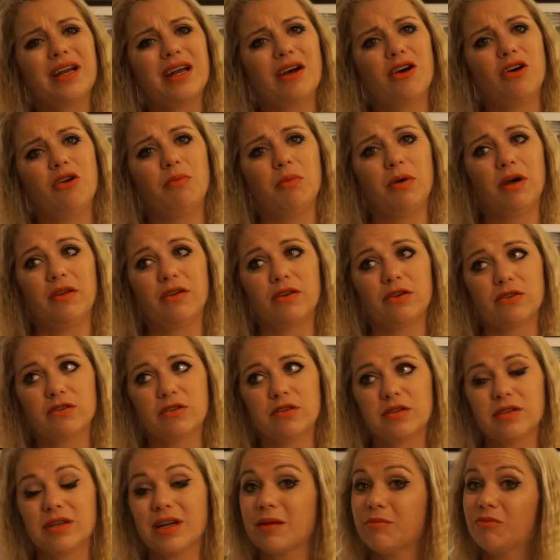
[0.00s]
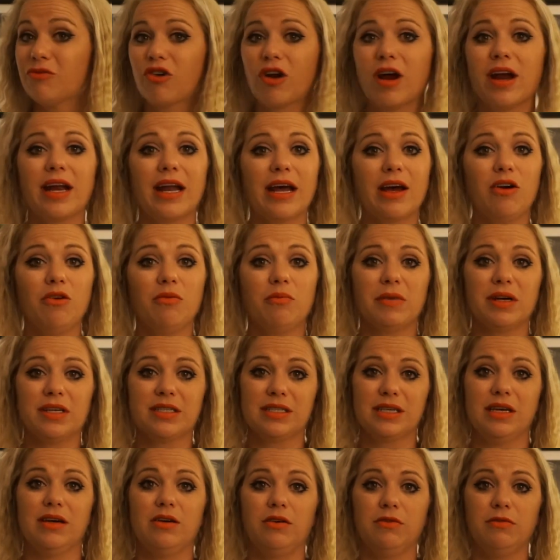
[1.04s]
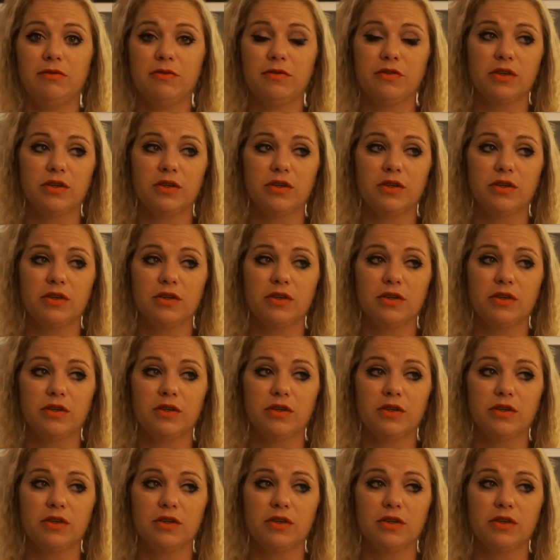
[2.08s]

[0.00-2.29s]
to help others, and I'm trying to help myself.